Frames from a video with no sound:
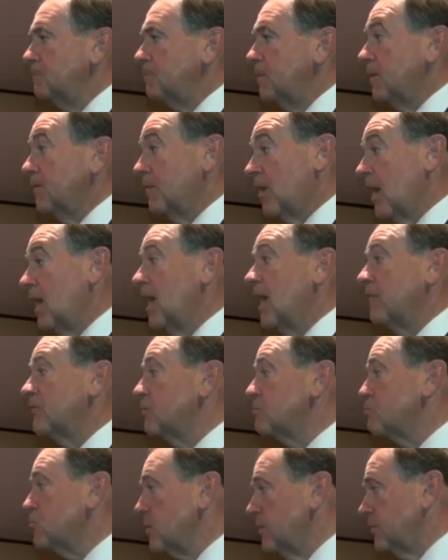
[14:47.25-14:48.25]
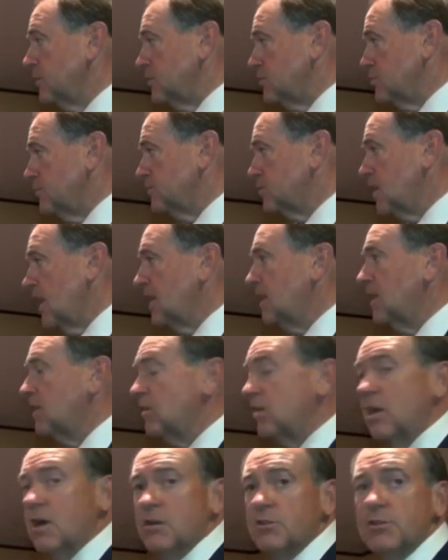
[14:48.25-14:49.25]
But if I have the privilege of
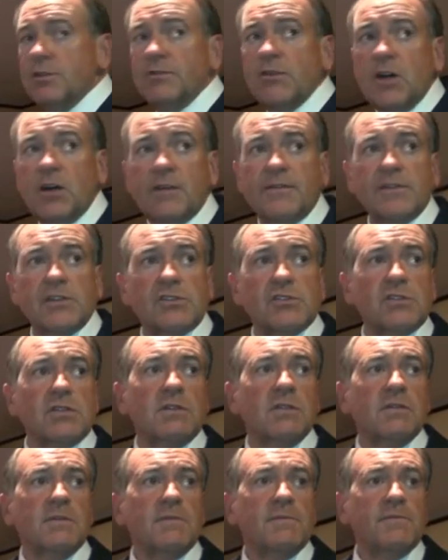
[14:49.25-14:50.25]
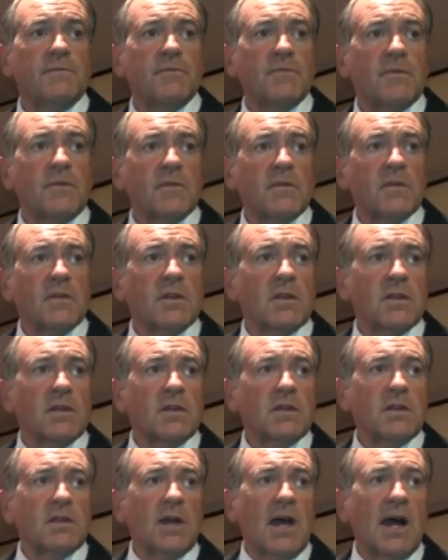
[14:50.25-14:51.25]
taking the oath of office,
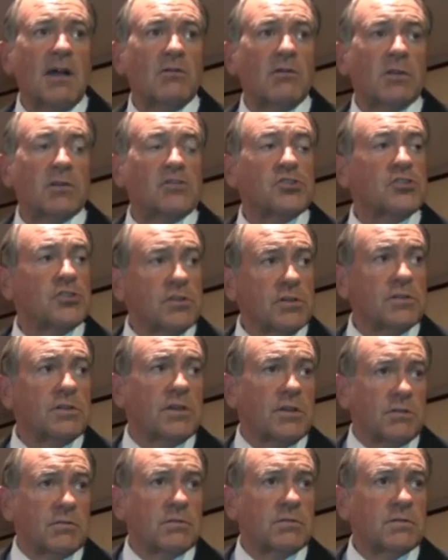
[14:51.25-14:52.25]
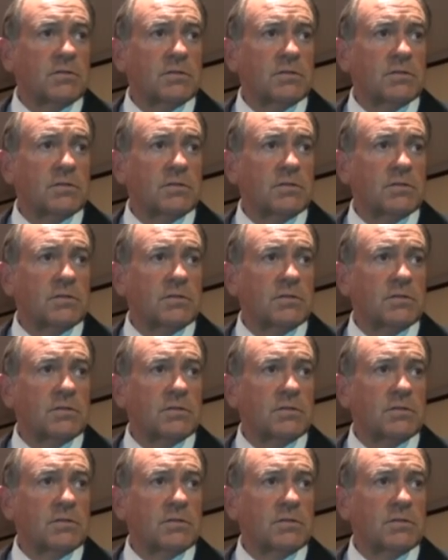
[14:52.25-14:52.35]
I will assure you